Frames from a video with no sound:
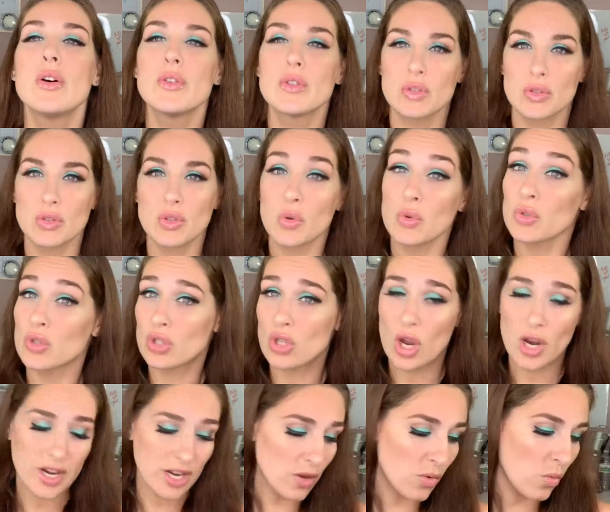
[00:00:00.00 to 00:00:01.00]
So
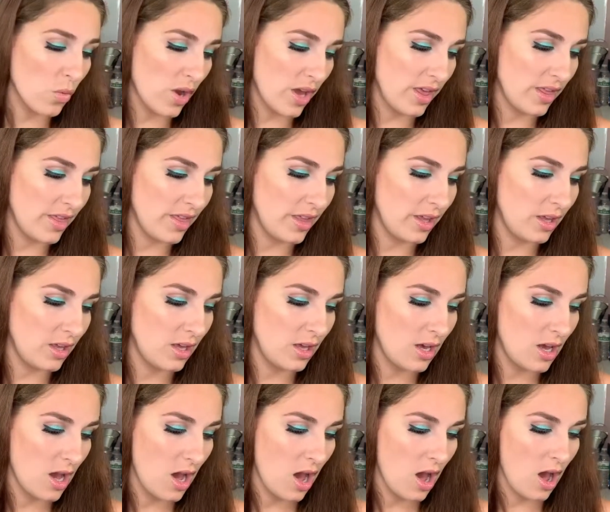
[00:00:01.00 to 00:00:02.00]
starting with,
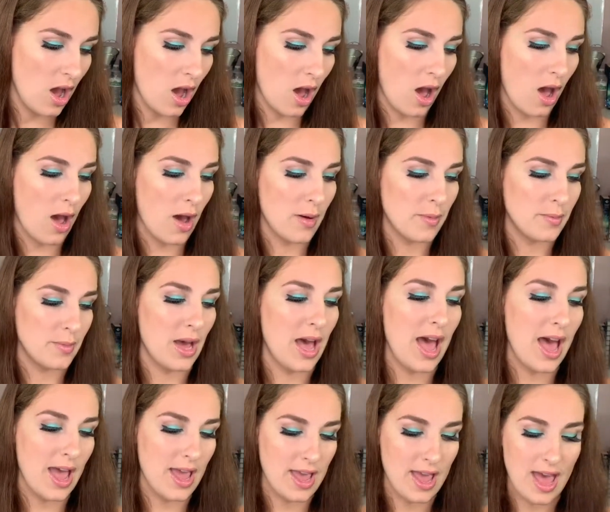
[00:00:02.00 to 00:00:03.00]

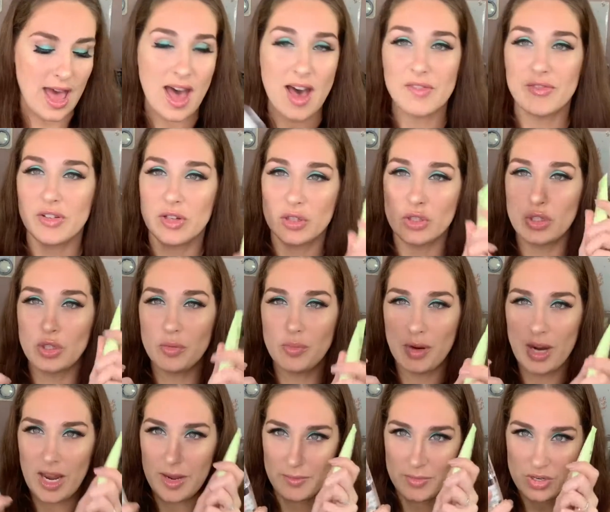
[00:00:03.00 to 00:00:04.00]
I have two
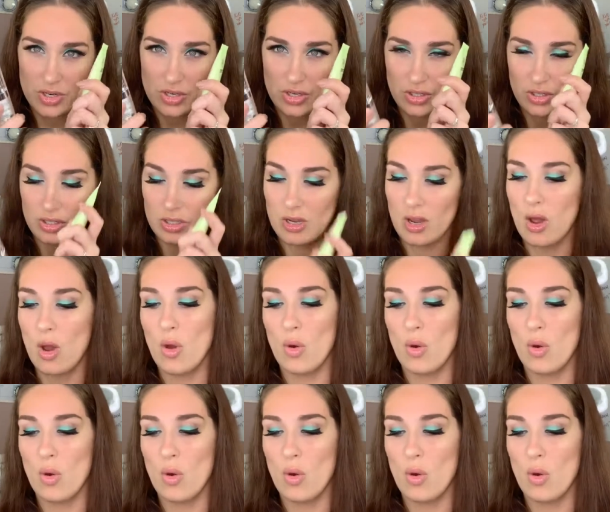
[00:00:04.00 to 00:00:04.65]
primers.